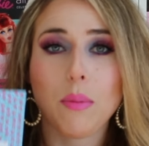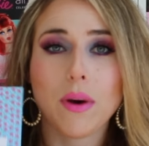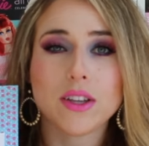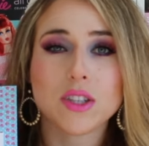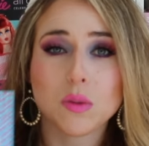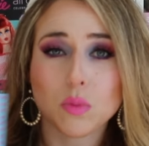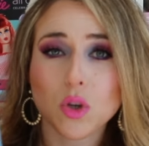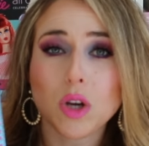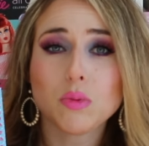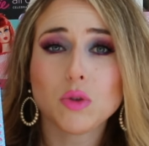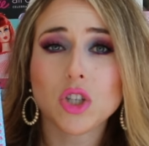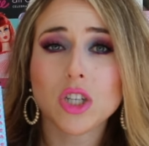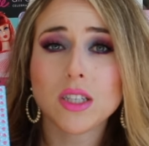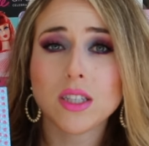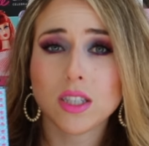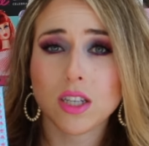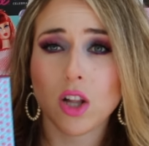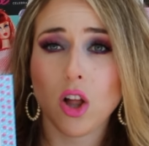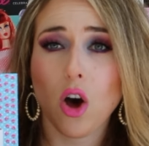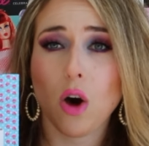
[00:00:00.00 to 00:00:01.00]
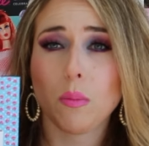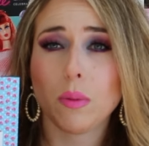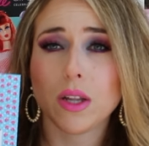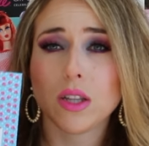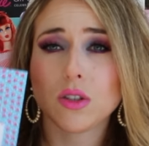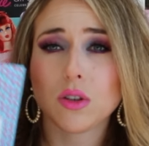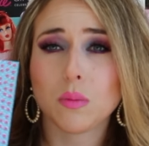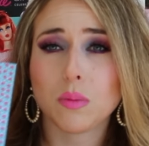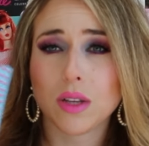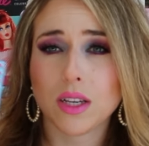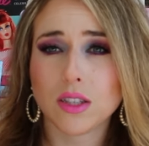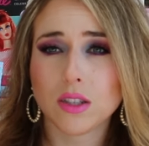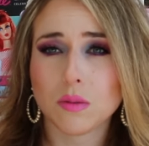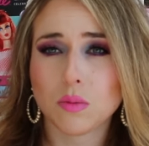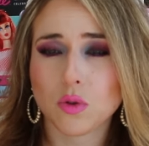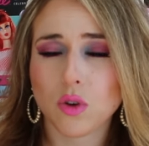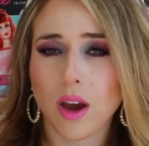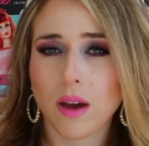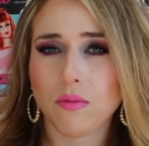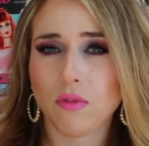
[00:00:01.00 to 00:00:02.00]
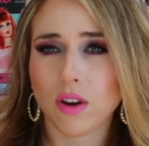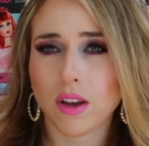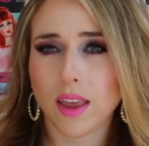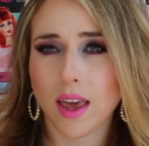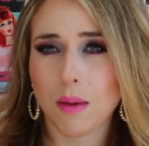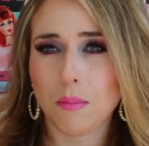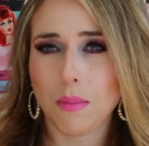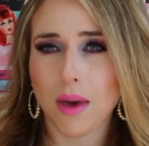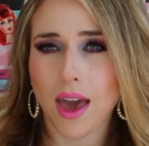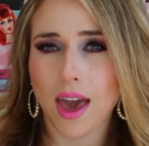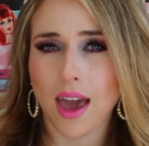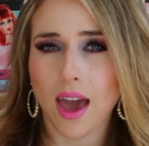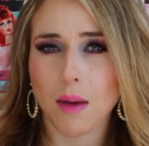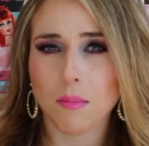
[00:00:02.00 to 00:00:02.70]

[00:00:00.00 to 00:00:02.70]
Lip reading: But subscription is still open, so please subscribe for Glam May.